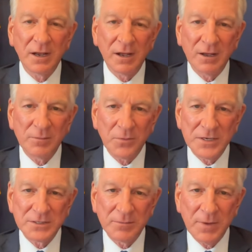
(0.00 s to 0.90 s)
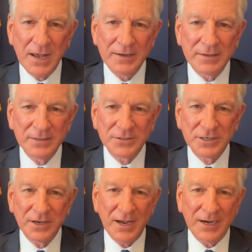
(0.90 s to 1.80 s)
Uh, President Biden
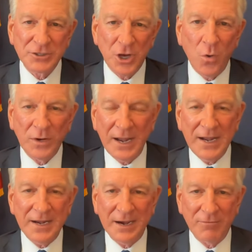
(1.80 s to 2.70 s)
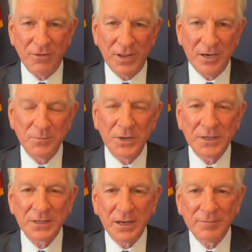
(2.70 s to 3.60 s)
is, I guess, okaying everything.
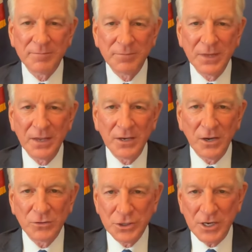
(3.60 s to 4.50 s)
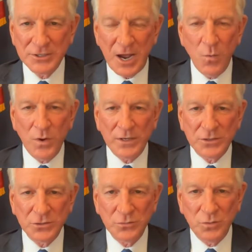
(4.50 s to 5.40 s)
But, uh, you know, Judge, I went
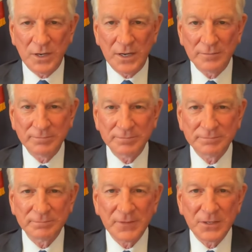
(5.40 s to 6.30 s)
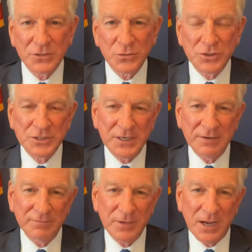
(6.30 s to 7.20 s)
to uh, to
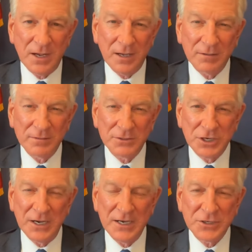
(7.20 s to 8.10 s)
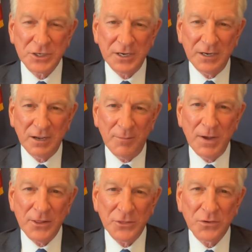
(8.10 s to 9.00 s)
see uh, Zelensky
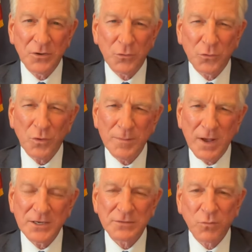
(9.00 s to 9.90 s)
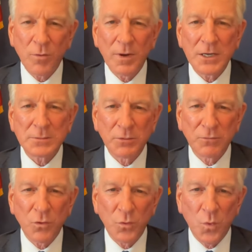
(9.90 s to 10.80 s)
about three, three months, four months
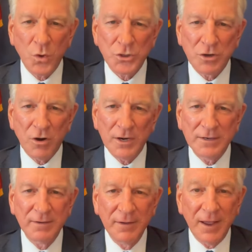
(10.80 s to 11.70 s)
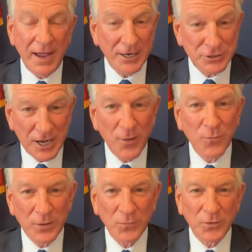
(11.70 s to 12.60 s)
before the war started. Actually, I
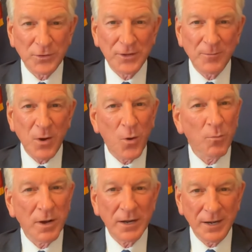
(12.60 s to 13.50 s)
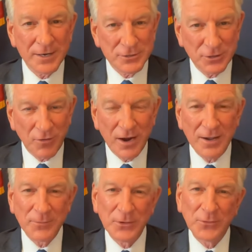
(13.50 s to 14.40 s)
went with uh, my old buddy Lindsey
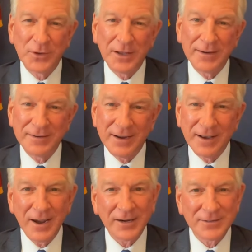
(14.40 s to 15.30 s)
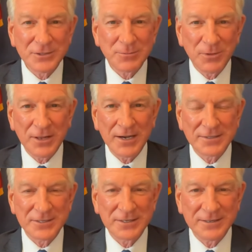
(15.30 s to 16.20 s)
Graham, who uh, doesn't like some
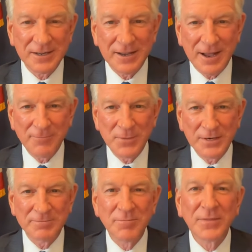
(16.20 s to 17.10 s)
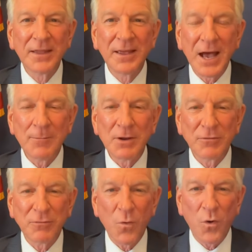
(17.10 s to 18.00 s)
things that uh, I've been I've
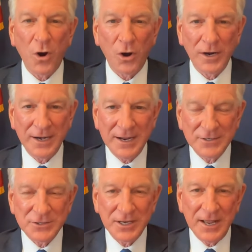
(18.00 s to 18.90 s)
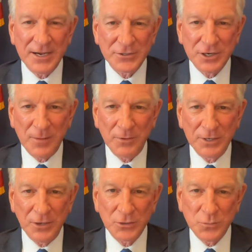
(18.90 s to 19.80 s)
been for or against the last couple
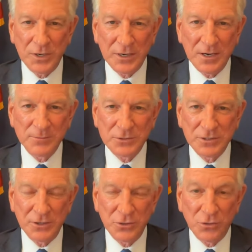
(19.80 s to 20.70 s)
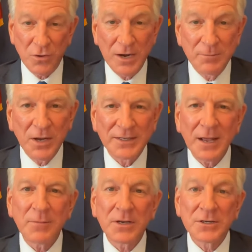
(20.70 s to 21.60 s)
of years when it comes to Ukraine. But
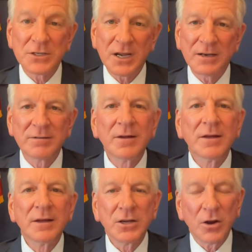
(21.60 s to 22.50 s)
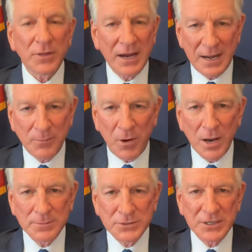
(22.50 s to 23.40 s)
that being said, you know they had
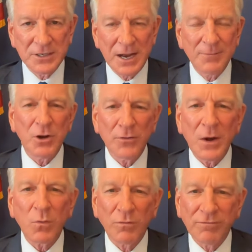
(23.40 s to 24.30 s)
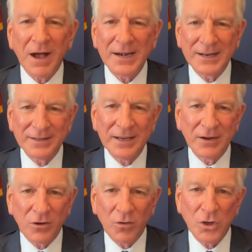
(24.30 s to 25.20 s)
problems at the time. You know they were fighting
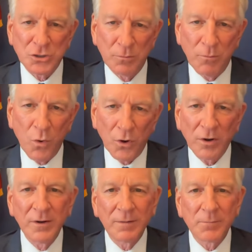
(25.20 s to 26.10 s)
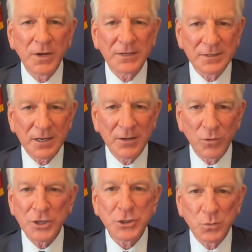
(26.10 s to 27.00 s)
then across the border, but uh,
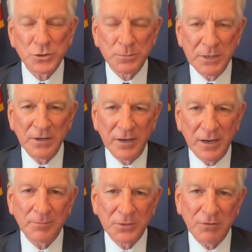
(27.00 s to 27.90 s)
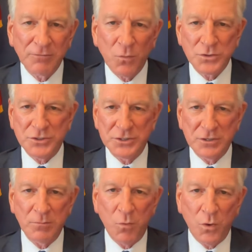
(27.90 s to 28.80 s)
Russia was building up their forces
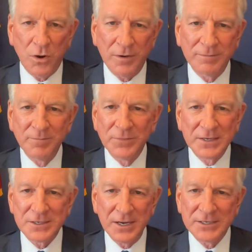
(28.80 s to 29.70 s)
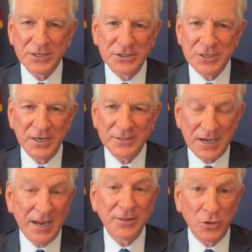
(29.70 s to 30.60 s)
at the border, and Zelensky
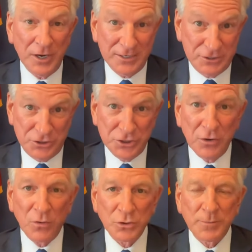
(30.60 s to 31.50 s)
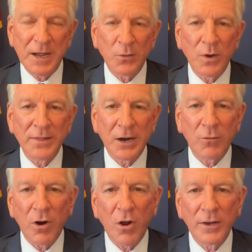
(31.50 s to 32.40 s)
says, and their the generals, by the way, they
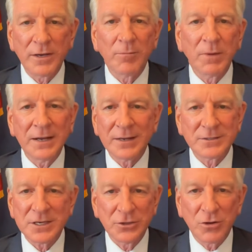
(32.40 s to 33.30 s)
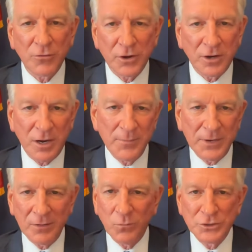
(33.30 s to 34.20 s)
were all in the meeting said, you know they're
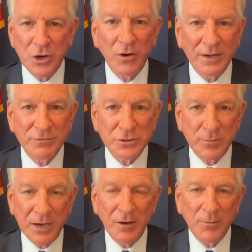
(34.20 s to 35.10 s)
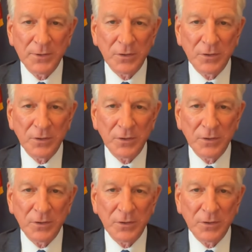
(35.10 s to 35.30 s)
coming, and would y'all give us some help?